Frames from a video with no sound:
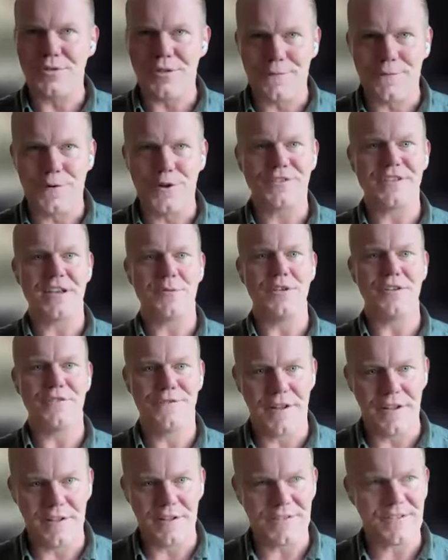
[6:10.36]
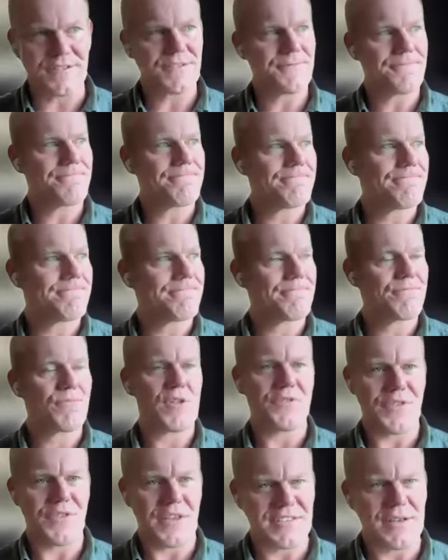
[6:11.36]
it was the first time they'd felt
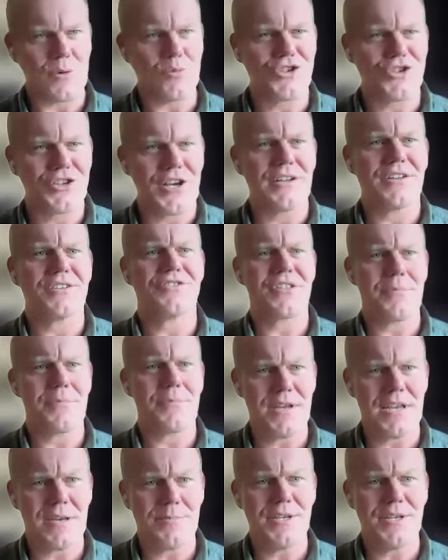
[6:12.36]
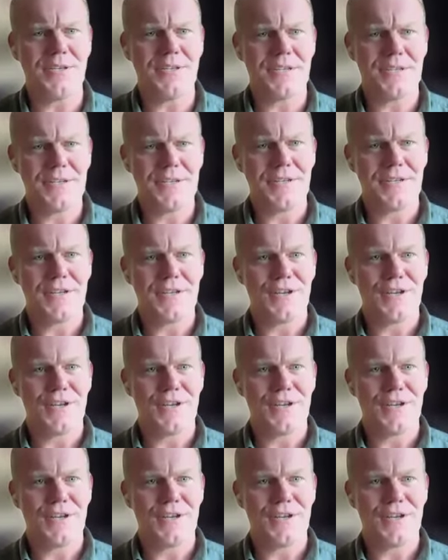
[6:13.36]
things that would challenge them, maybe.